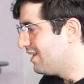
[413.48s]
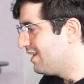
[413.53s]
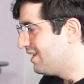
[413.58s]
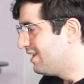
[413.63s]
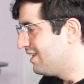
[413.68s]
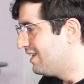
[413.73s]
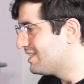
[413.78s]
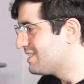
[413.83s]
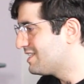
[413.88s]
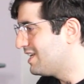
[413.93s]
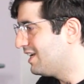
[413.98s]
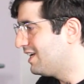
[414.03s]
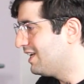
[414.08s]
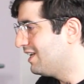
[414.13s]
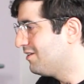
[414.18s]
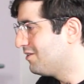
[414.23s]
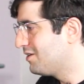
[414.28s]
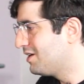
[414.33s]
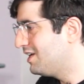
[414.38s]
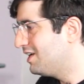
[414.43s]
Let's take a
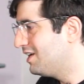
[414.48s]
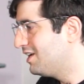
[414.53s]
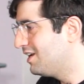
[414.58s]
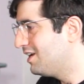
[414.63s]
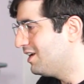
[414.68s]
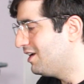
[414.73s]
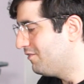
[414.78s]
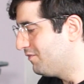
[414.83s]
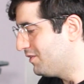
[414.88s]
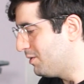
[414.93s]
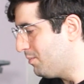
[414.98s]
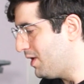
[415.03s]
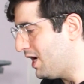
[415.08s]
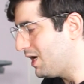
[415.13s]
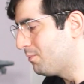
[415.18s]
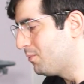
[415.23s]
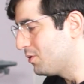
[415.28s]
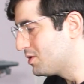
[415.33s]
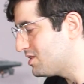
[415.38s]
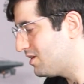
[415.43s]
look if the
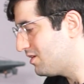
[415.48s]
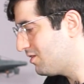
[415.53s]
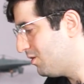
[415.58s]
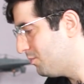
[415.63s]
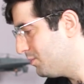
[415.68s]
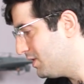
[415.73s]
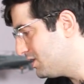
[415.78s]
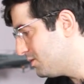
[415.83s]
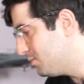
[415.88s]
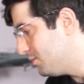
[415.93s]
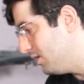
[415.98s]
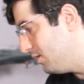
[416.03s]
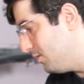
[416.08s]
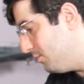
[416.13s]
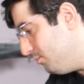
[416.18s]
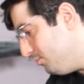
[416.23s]
MacBooks are compatible.